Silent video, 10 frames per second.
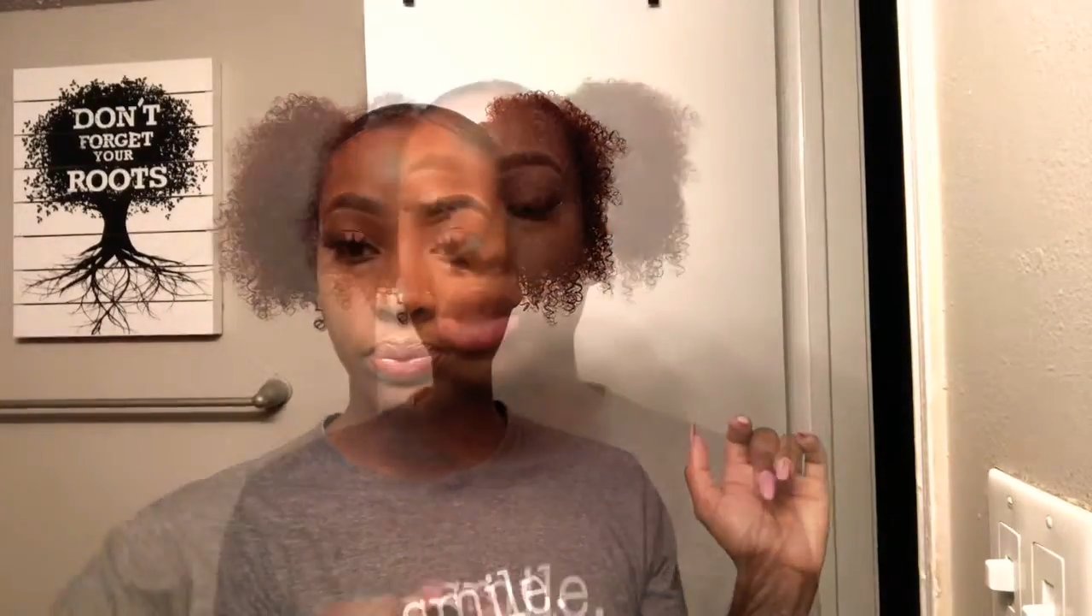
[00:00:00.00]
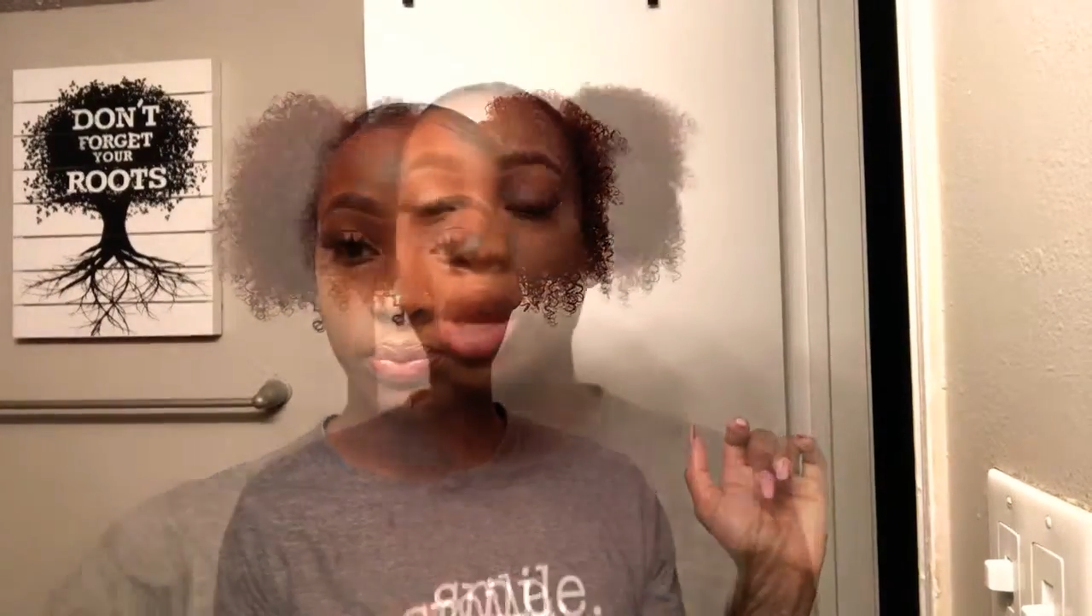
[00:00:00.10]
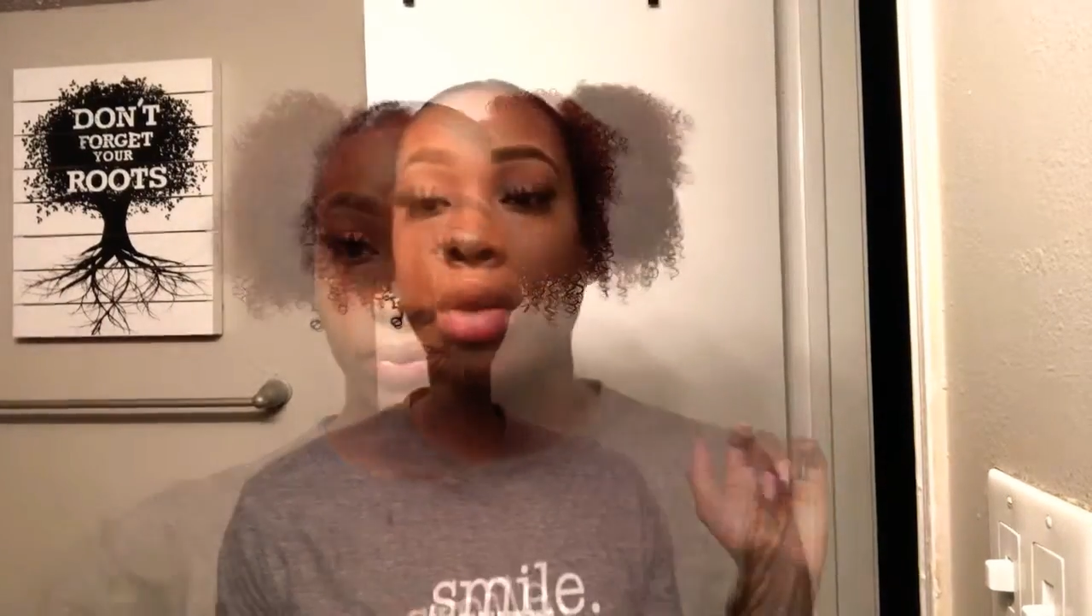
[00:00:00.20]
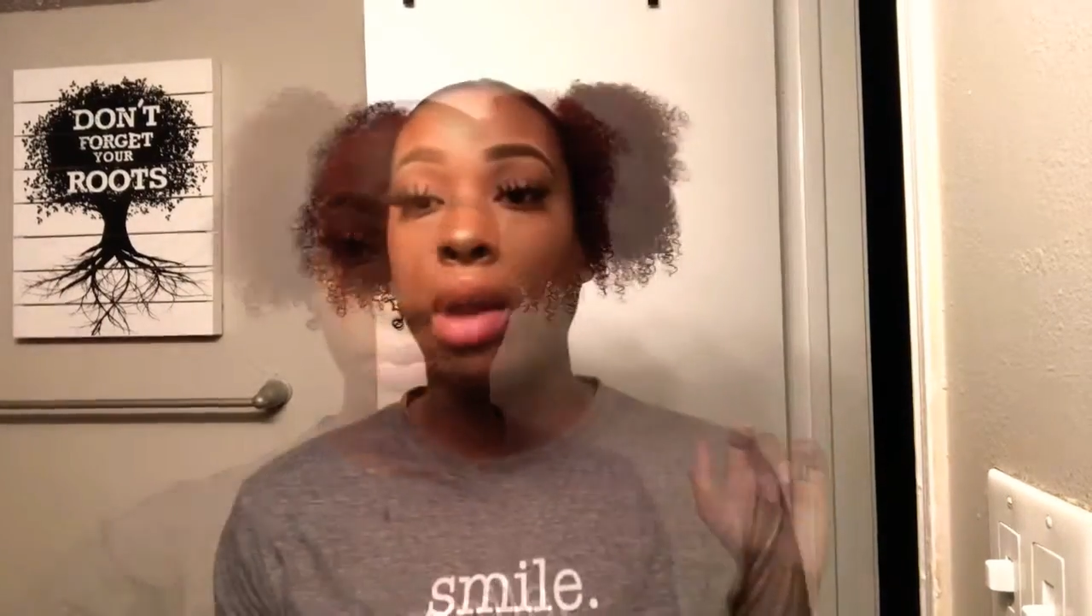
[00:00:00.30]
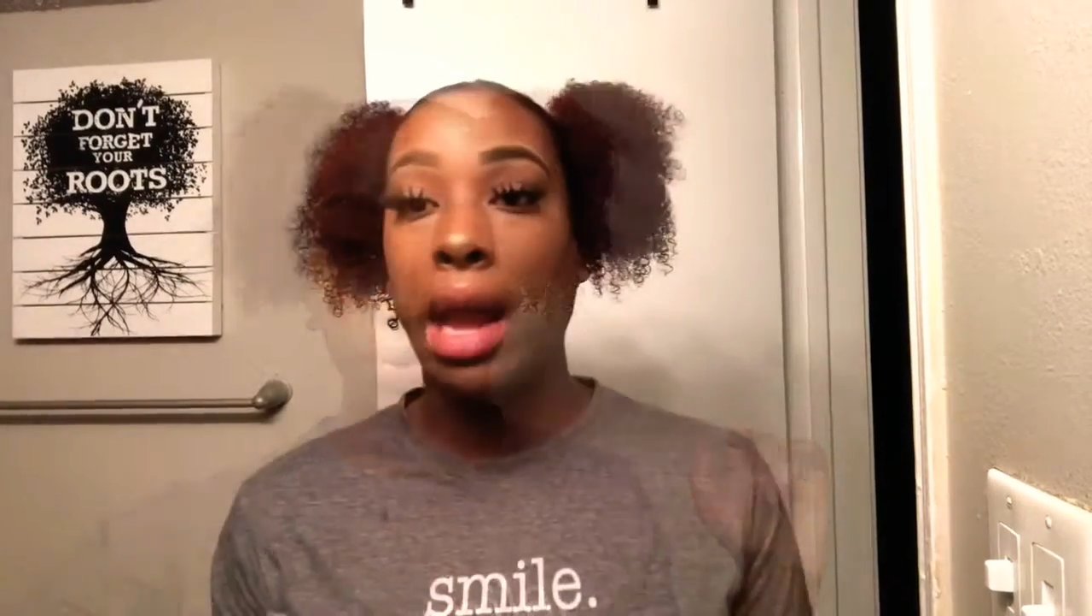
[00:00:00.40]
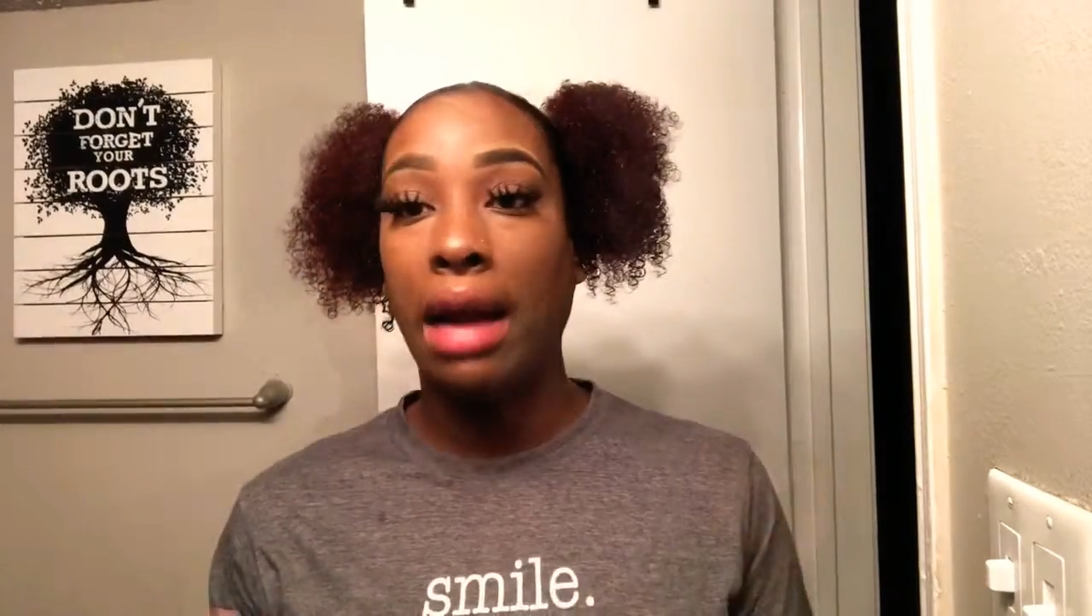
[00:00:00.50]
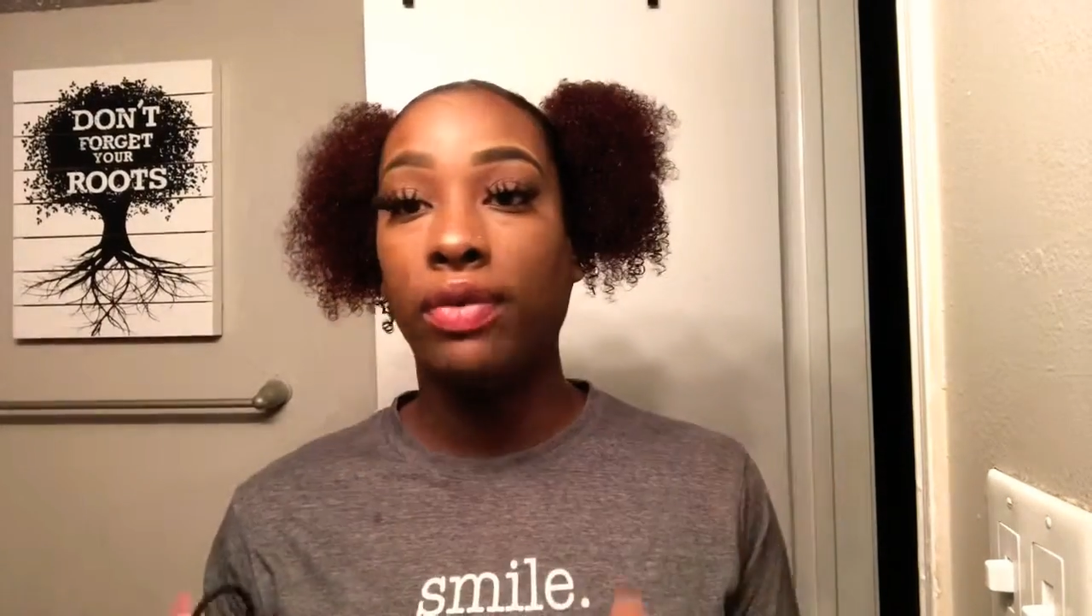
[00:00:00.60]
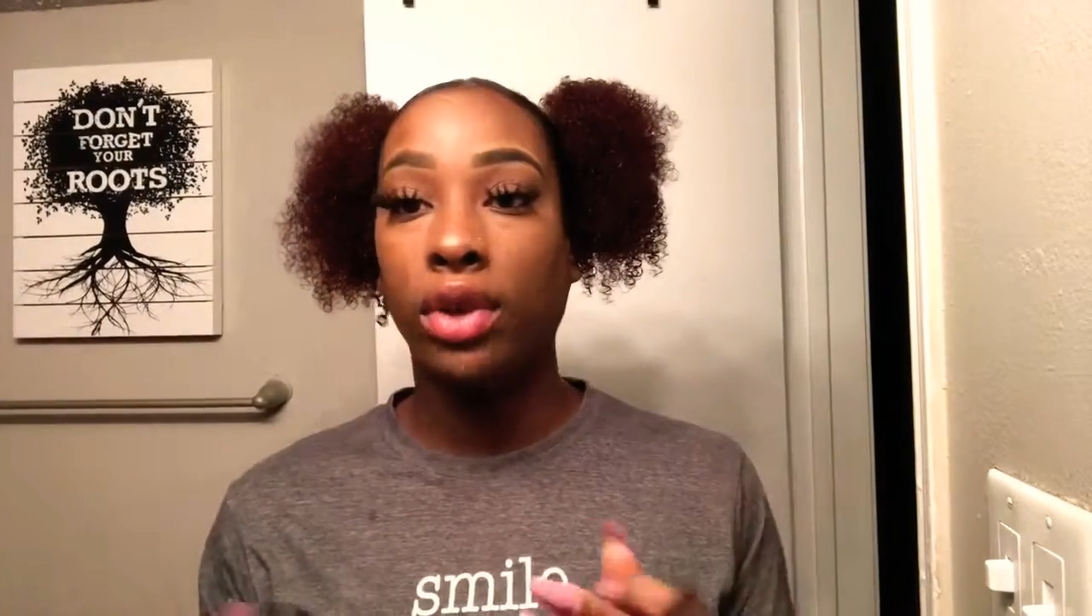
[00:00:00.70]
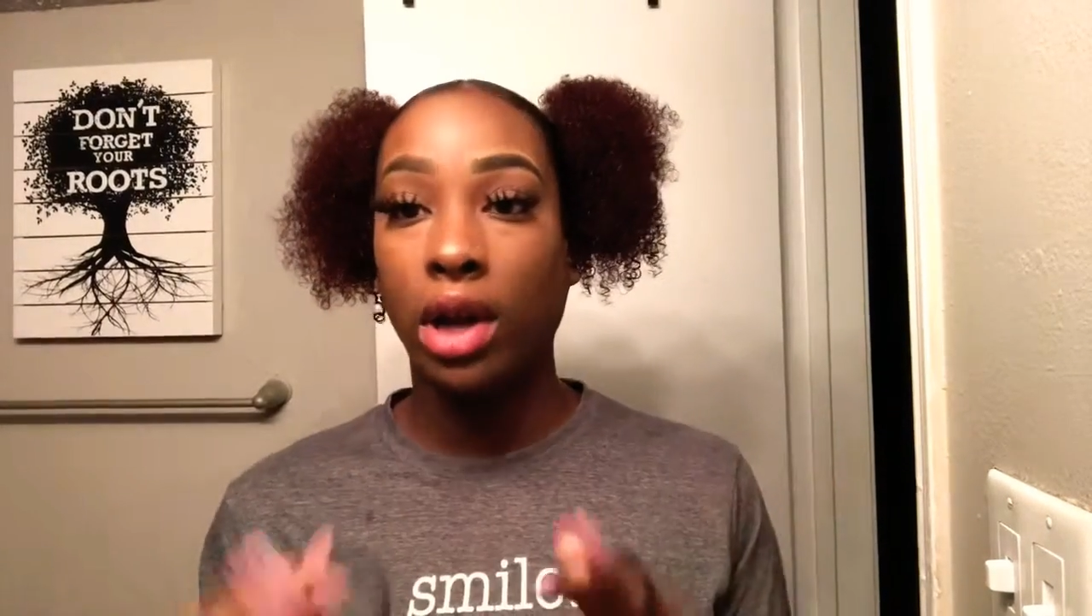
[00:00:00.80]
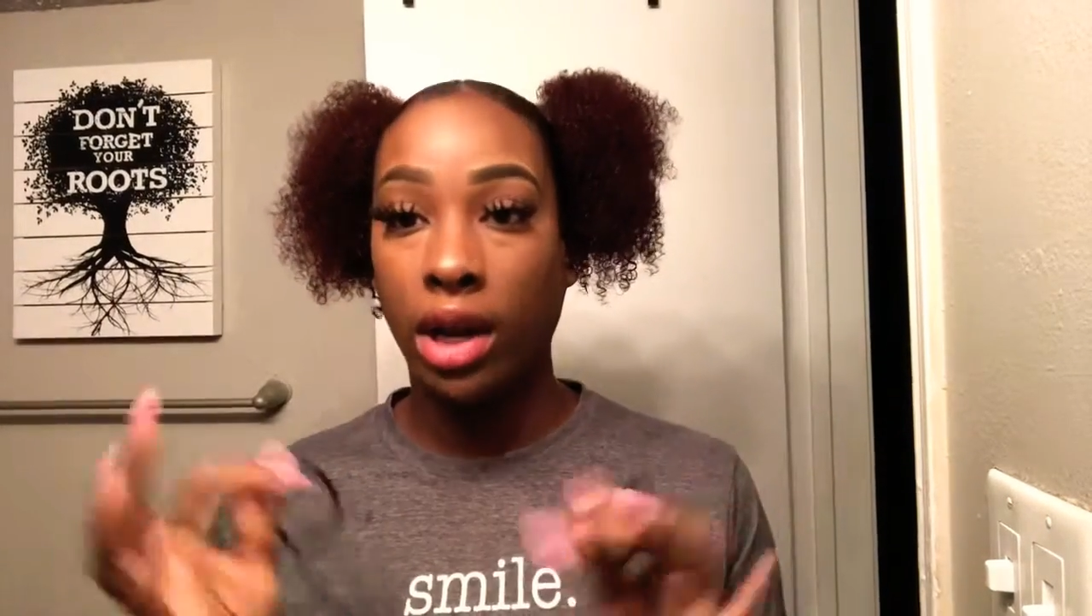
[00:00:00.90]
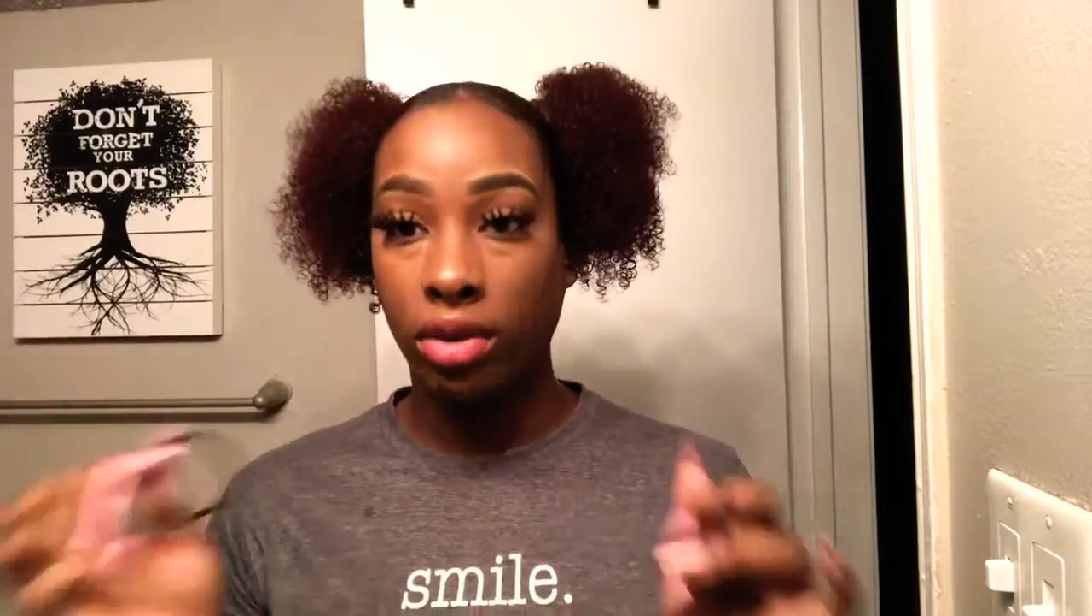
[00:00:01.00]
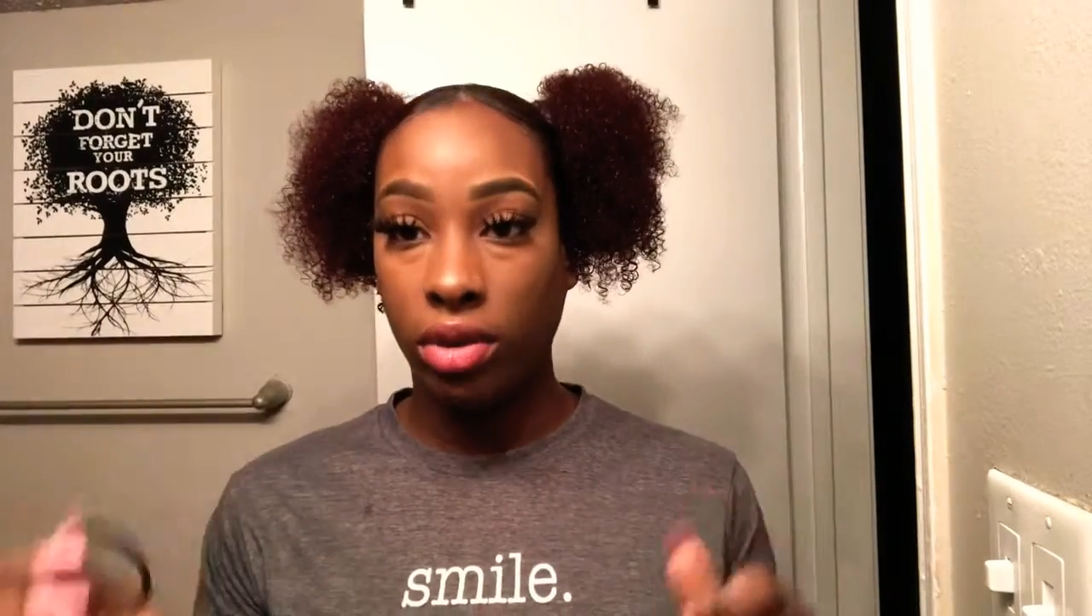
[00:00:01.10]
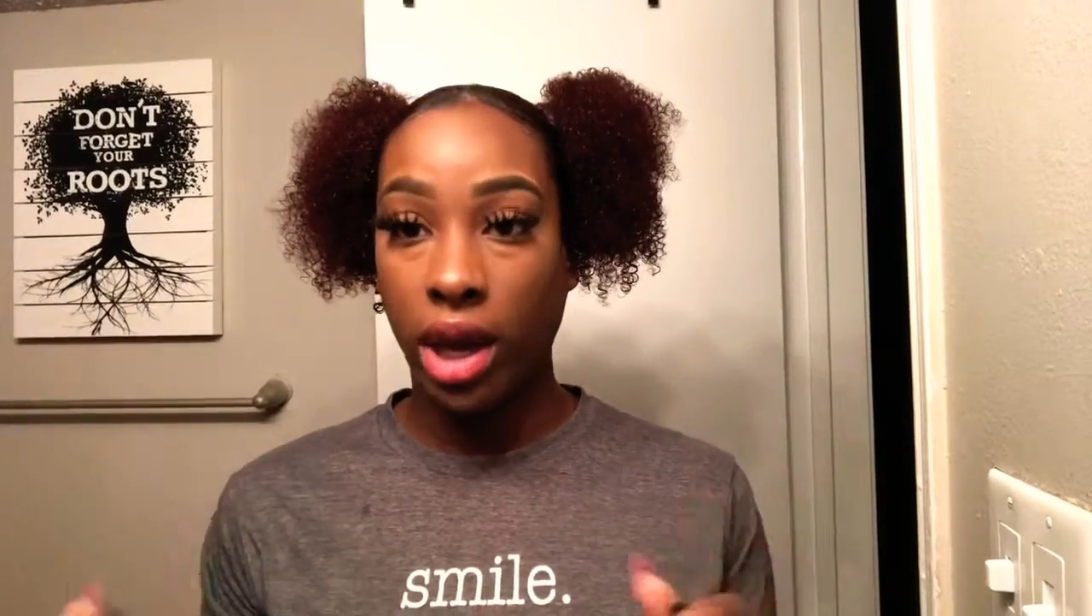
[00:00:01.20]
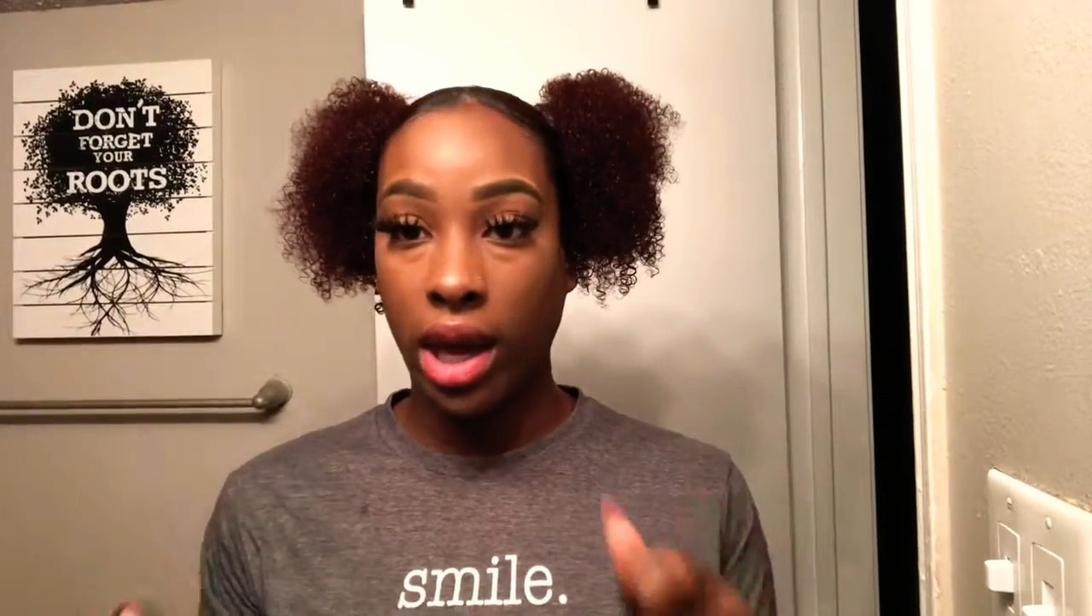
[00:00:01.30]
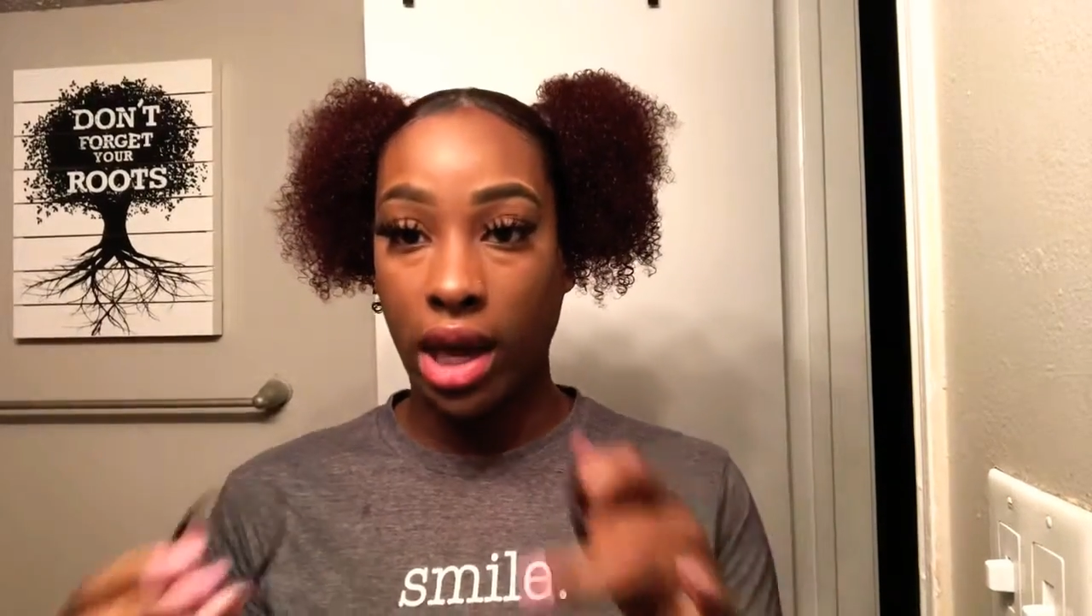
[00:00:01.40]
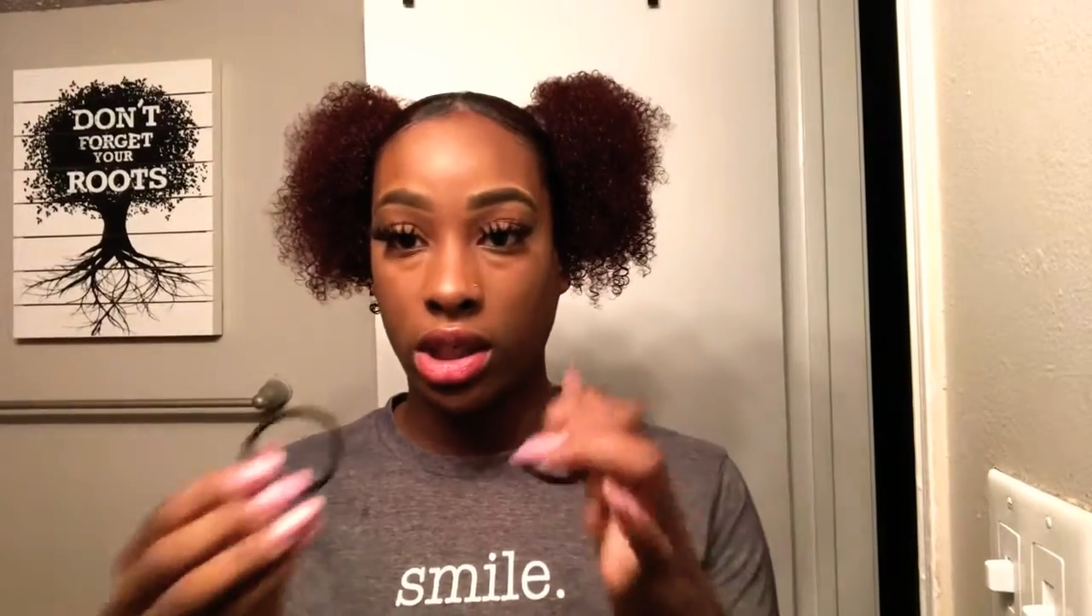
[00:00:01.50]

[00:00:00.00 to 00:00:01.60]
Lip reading: So after I do that,